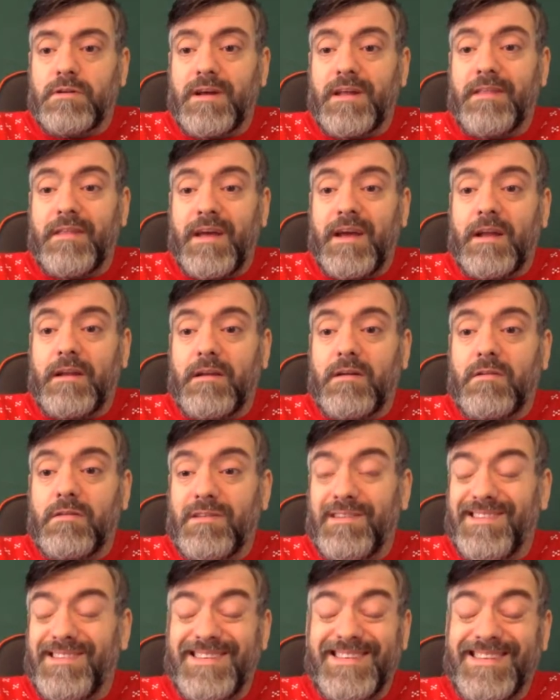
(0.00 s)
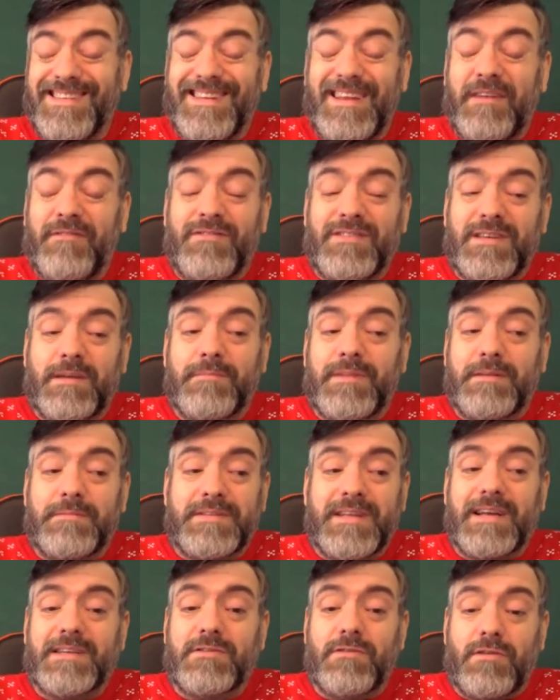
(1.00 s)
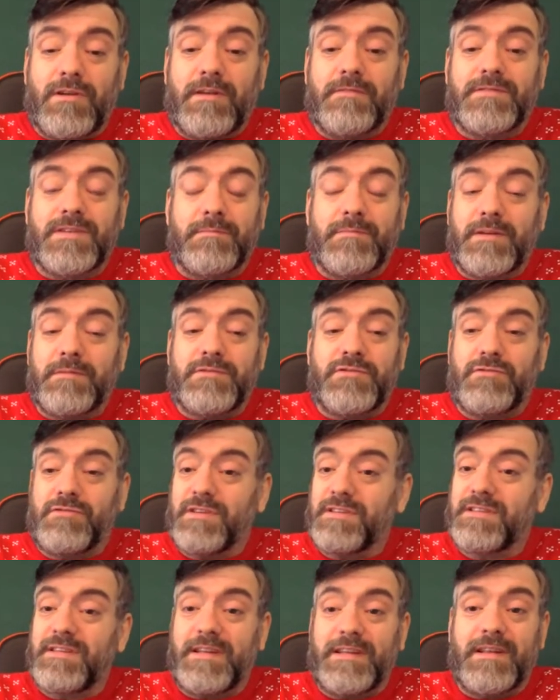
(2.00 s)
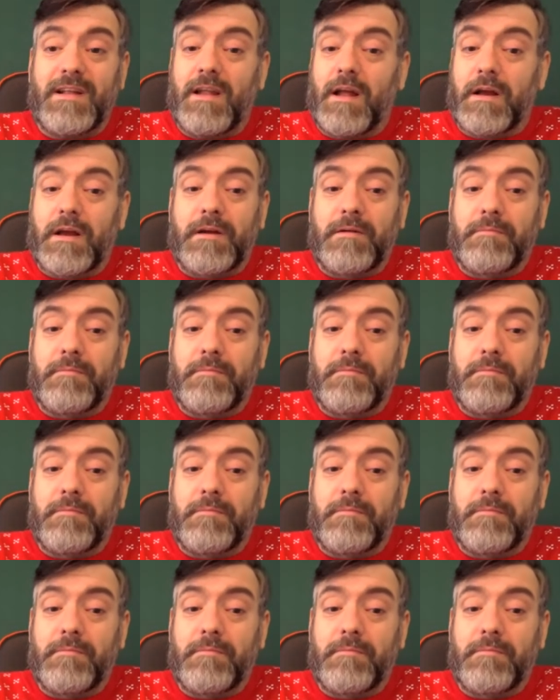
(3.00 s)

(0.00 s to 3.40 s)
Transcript: And then even sometimes that's not enough. Sometimes you just need the luck.